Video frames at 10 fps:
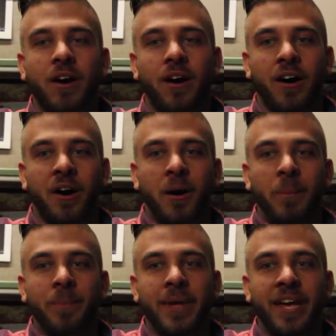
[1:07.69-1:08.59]

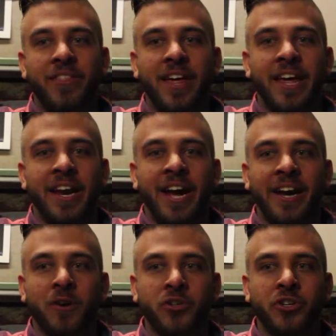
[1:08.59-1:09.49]
and then
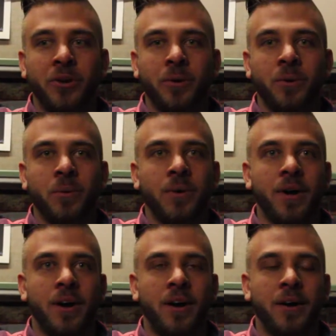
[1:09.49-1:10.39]
I
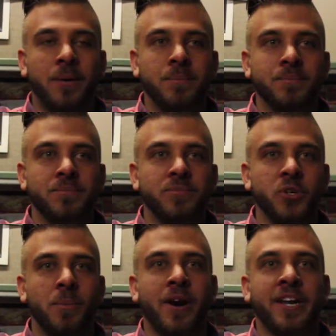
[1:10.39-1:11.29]
also
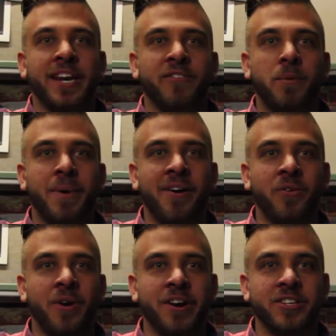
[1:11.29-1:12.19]
do marketing for
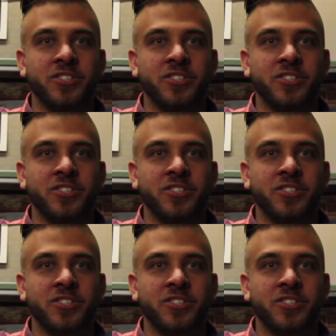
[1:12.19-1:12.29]
BravoArtist.